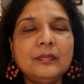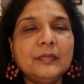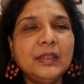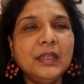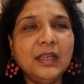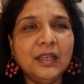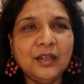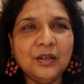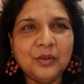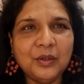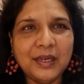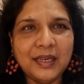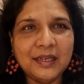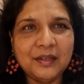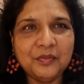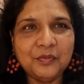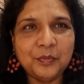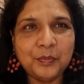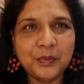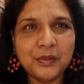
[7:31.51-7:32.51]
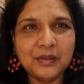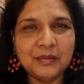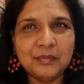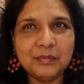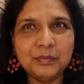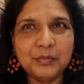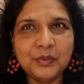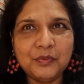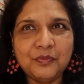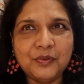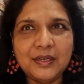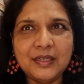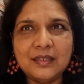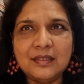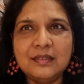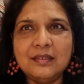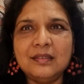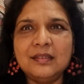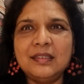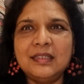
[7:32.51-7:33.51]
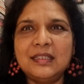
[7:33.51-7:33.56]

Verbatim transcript: you know, kind of pro professional.